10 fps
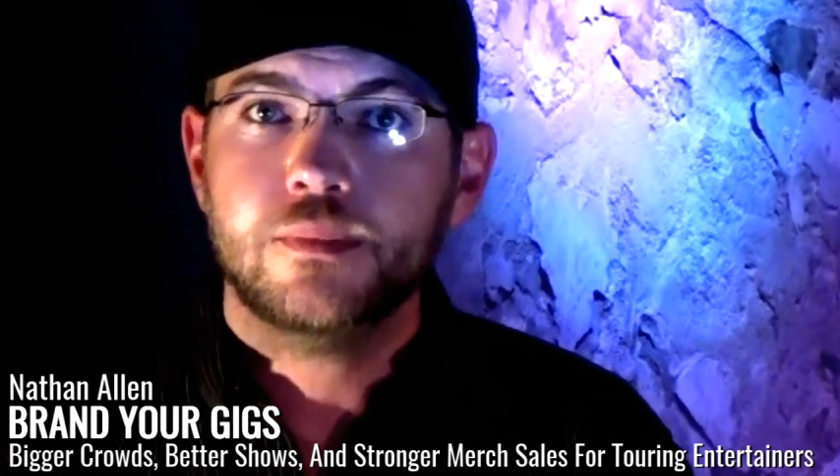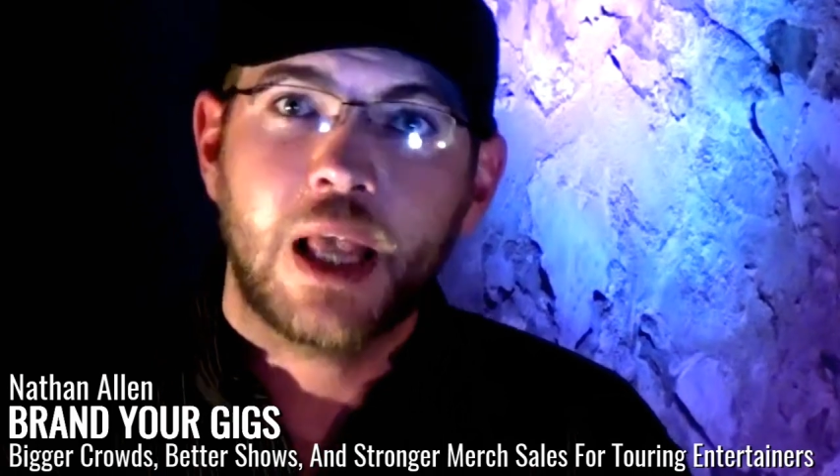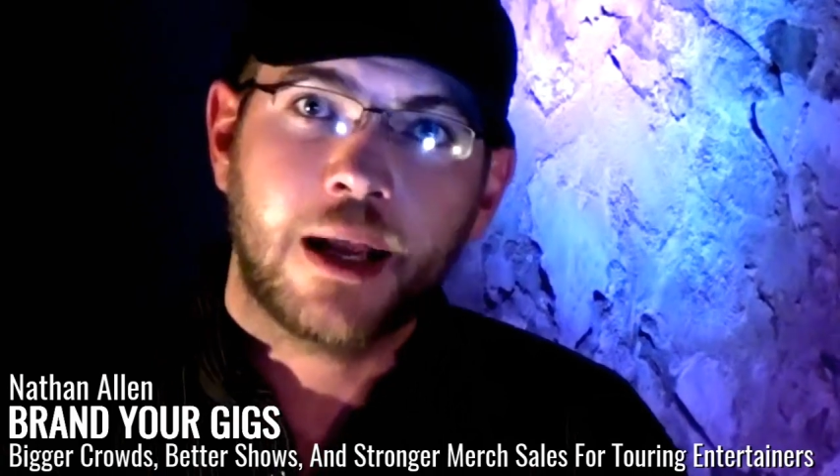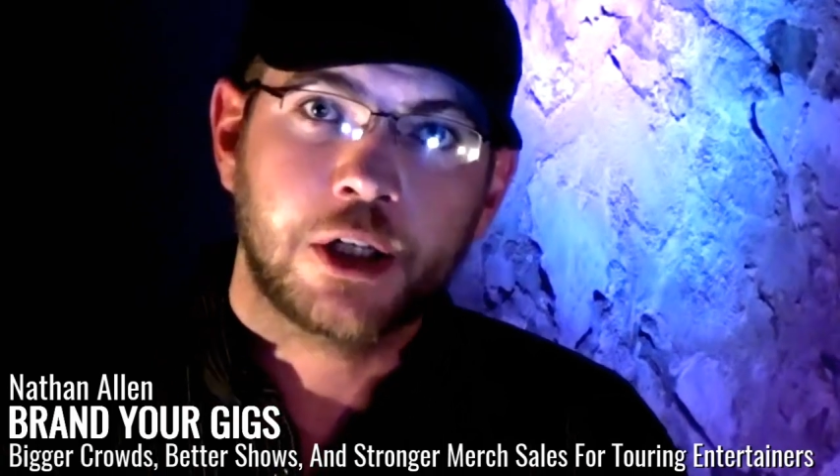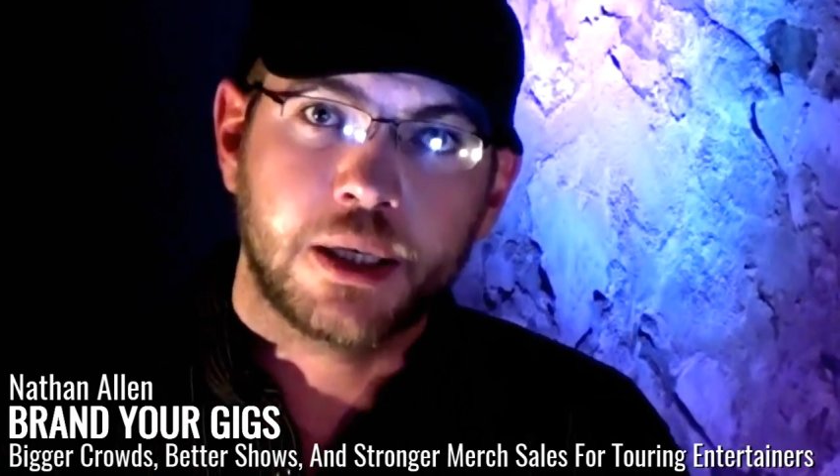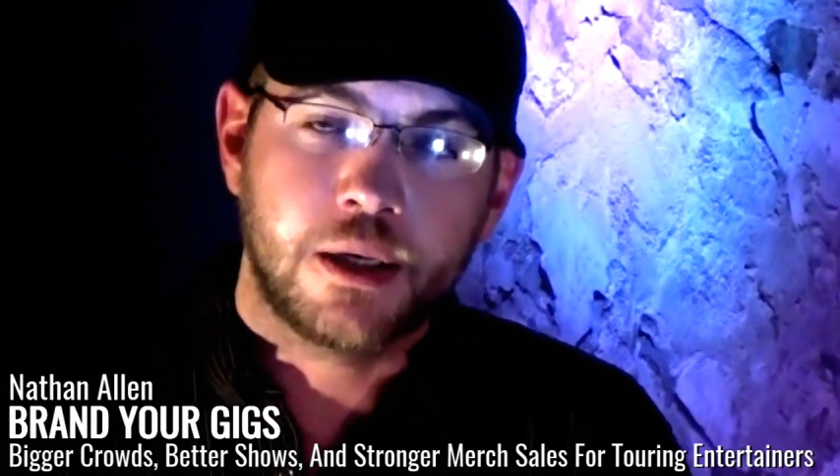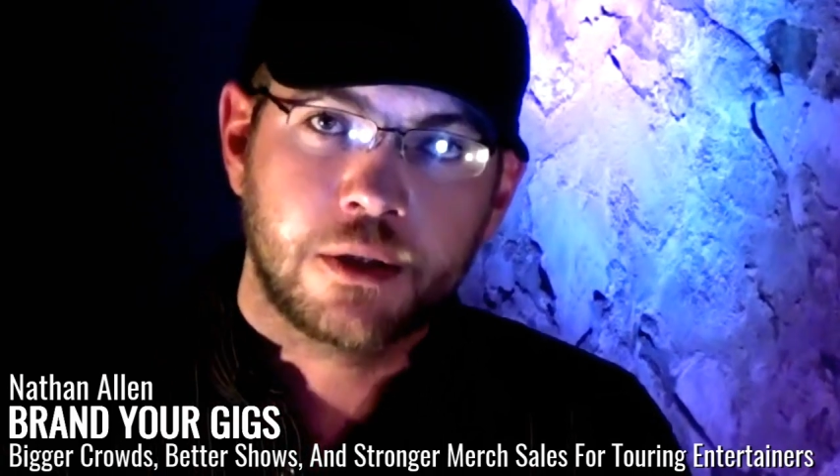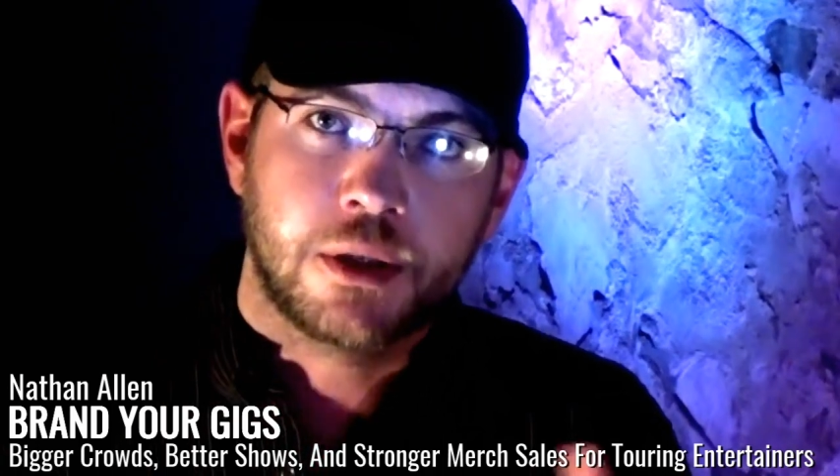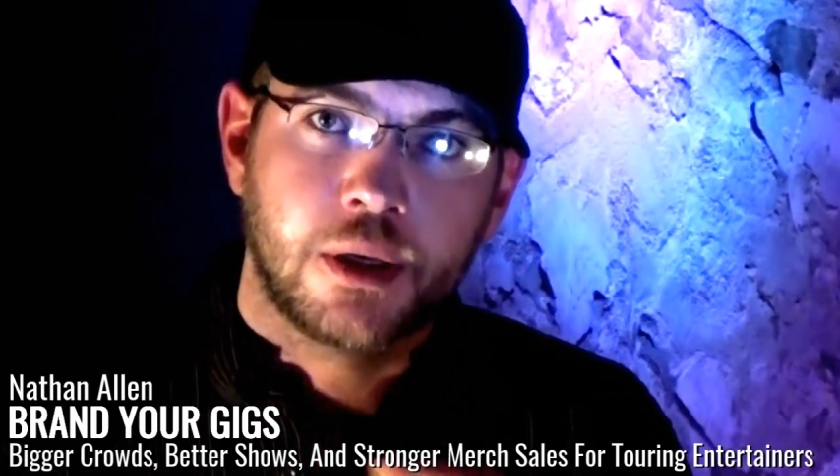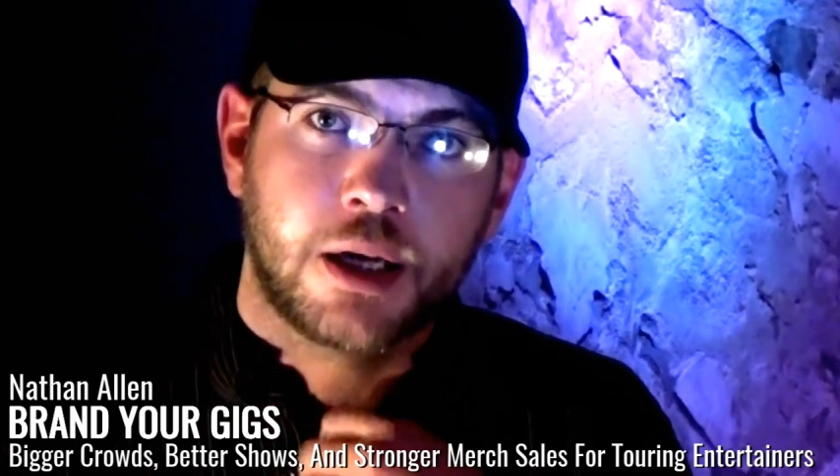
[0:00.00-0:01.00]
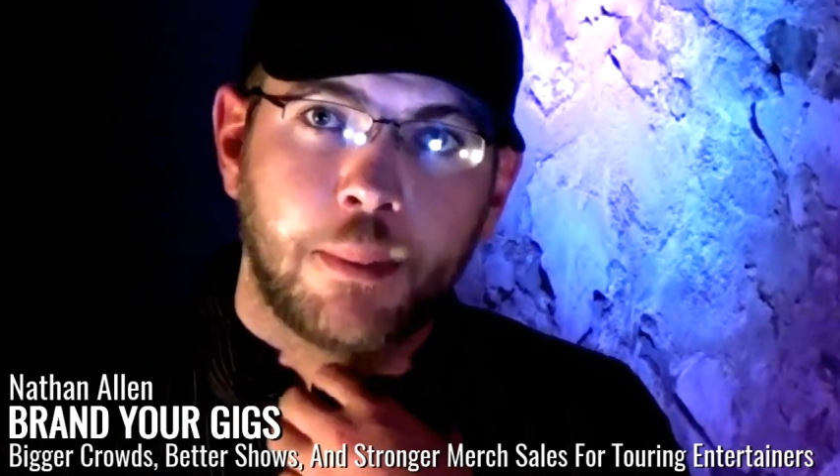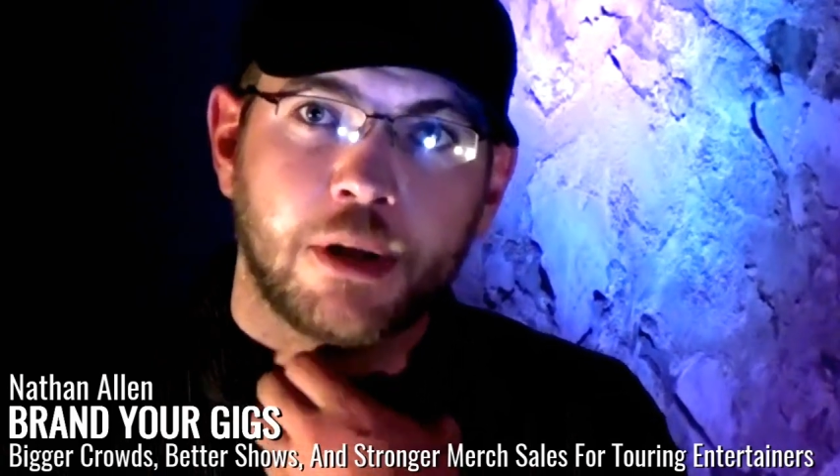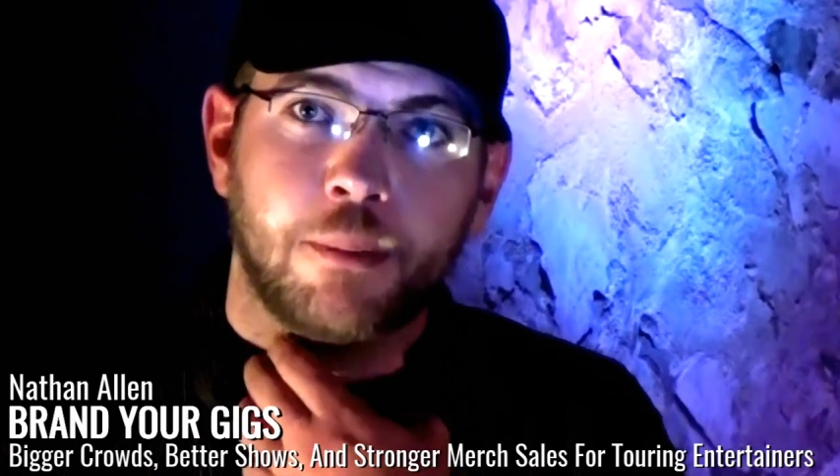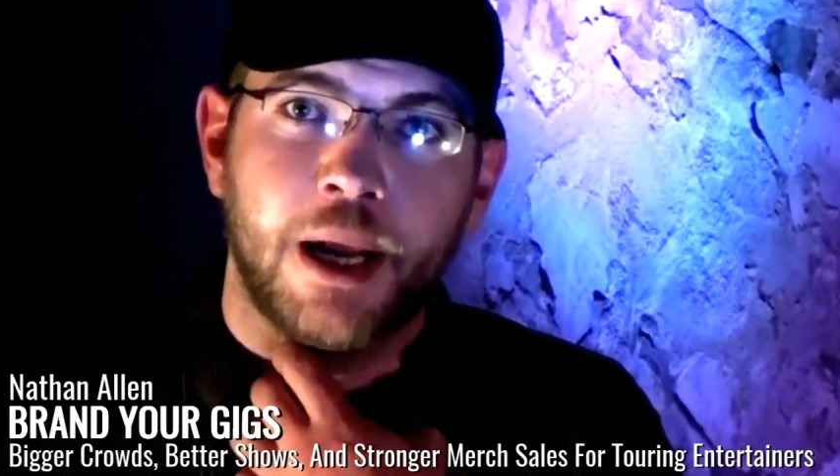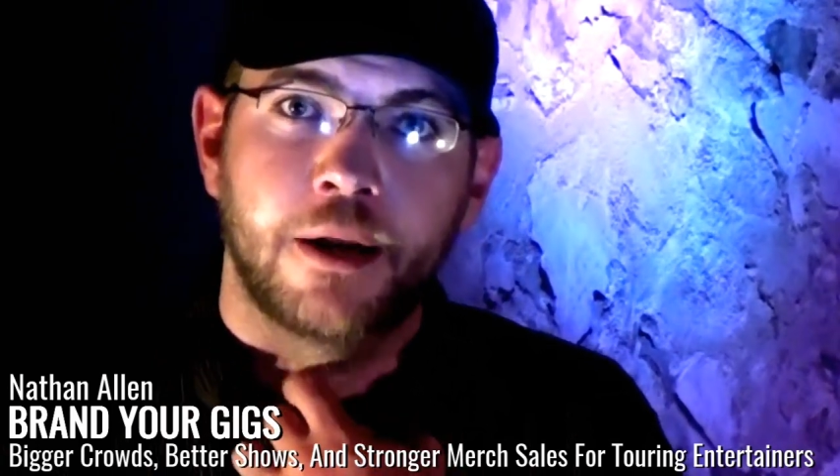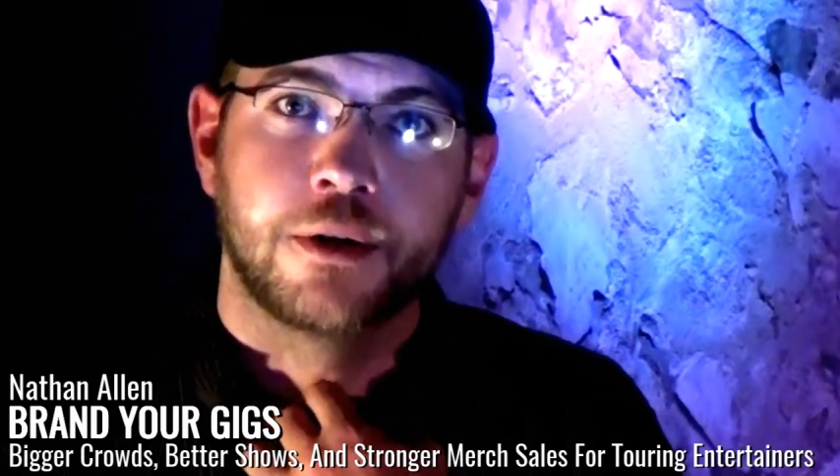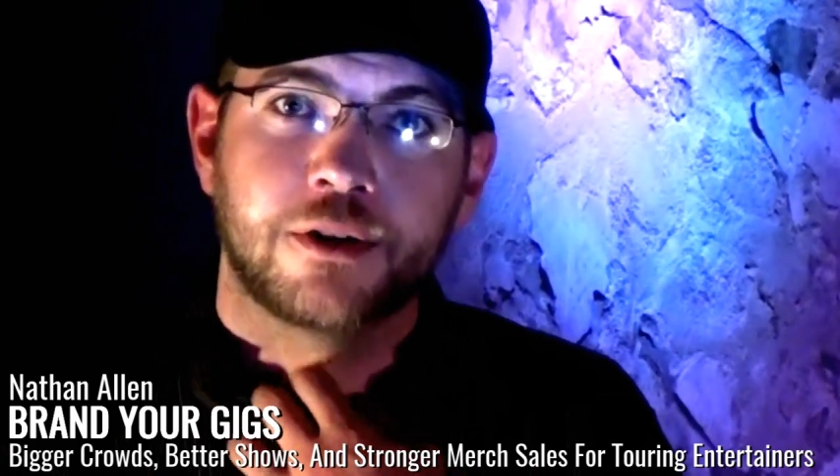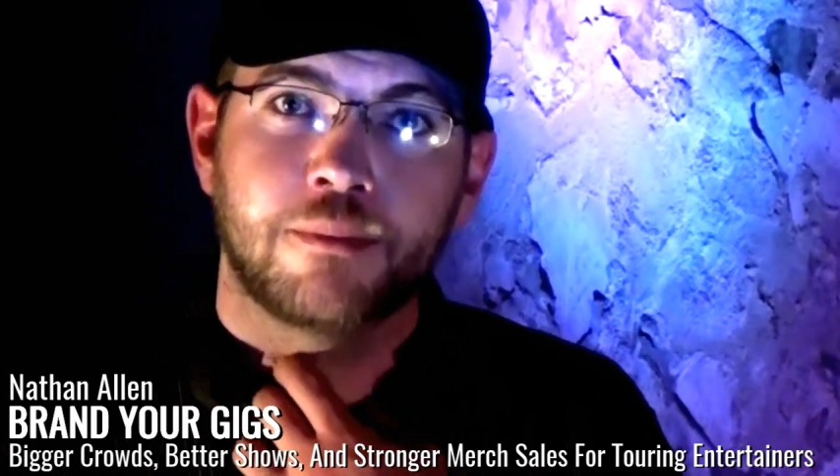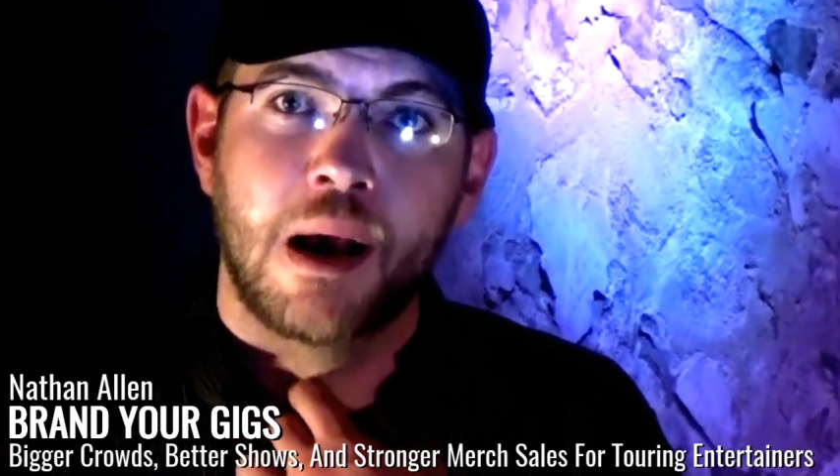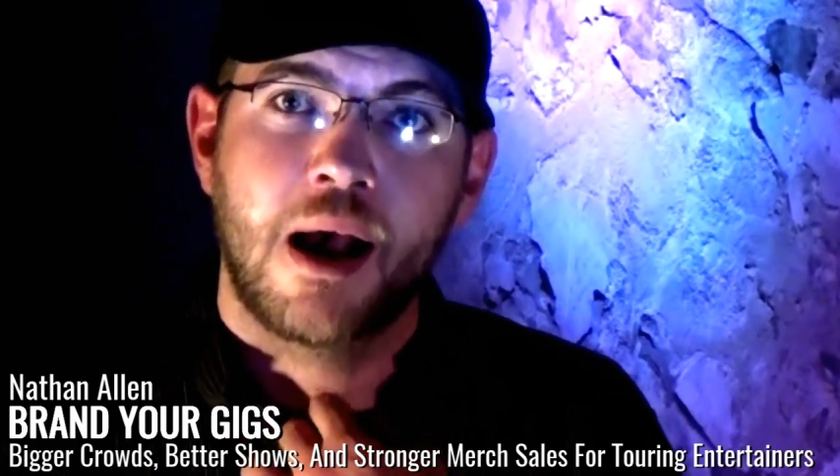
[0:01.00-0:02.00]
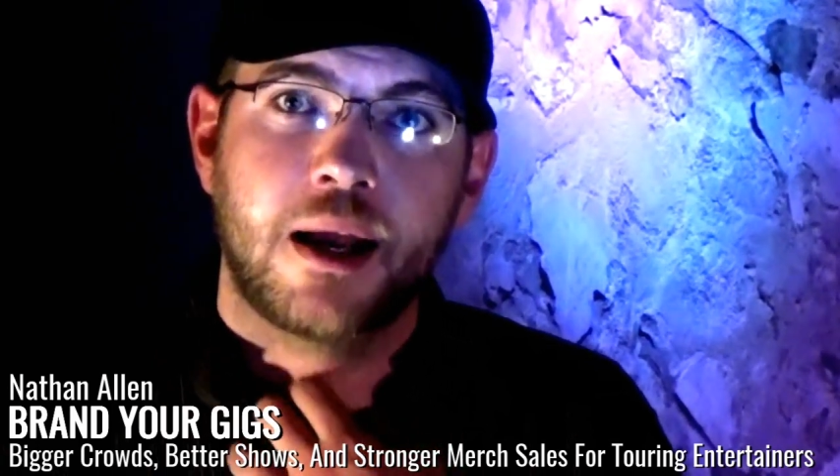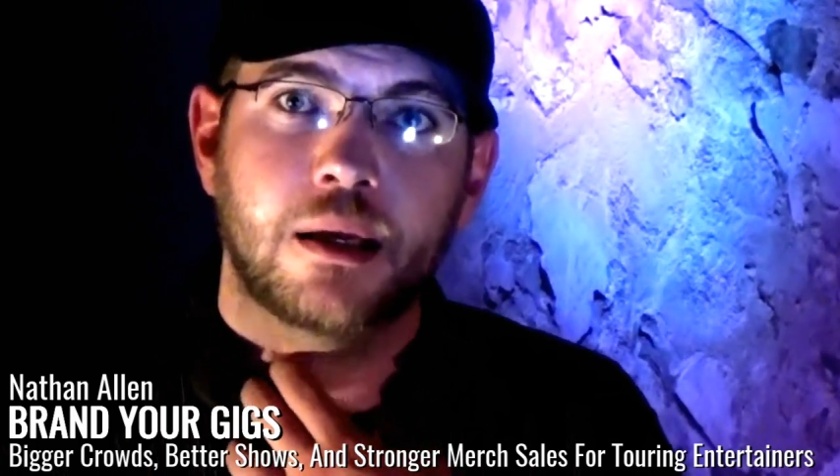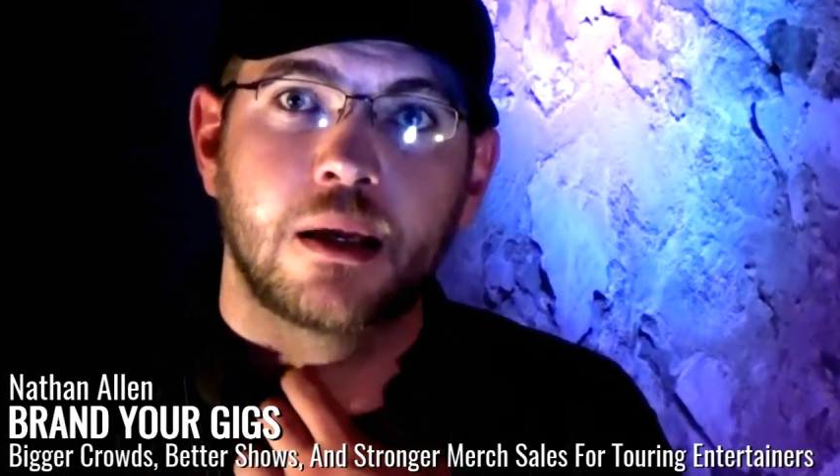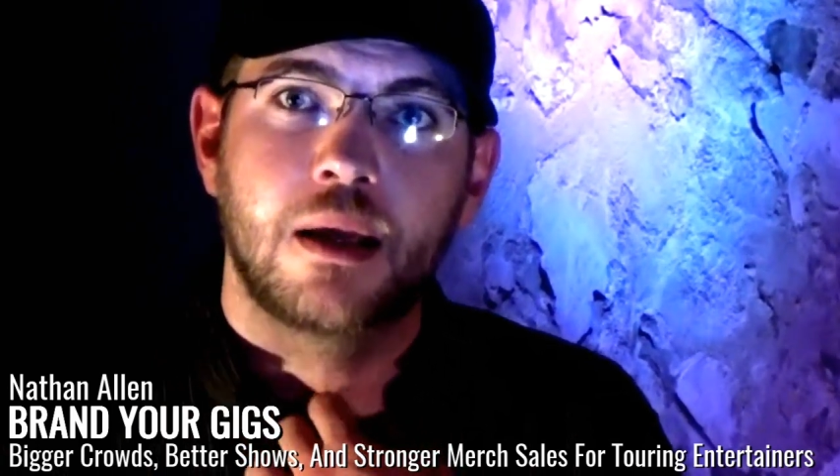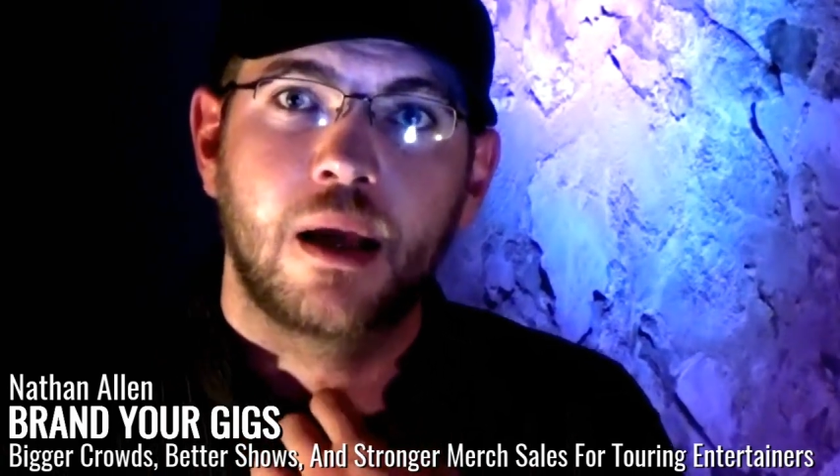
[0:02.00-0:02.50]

Actually, here's a couple of banners of mine